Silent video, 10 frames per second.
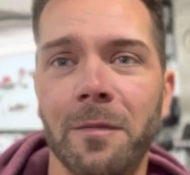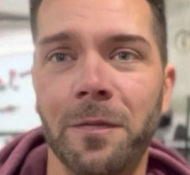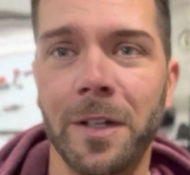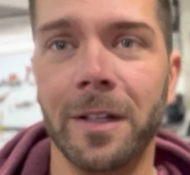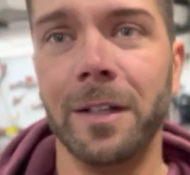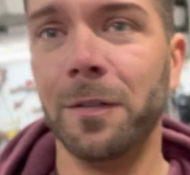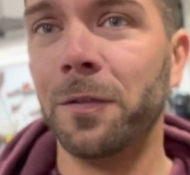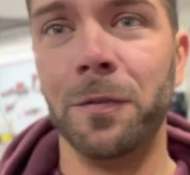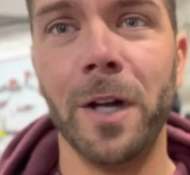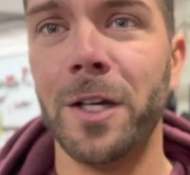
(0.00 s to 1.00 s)
feeling
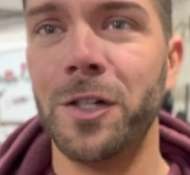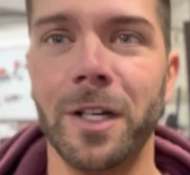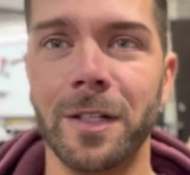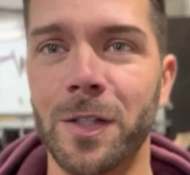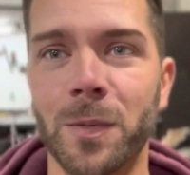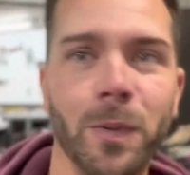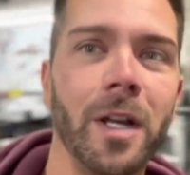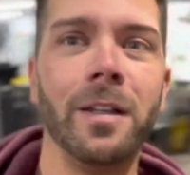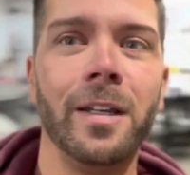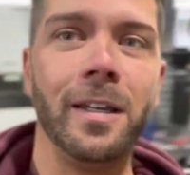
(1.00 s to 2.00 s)
fresh and
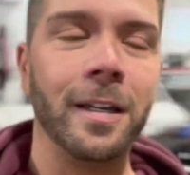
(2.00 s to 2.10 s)
sprightly,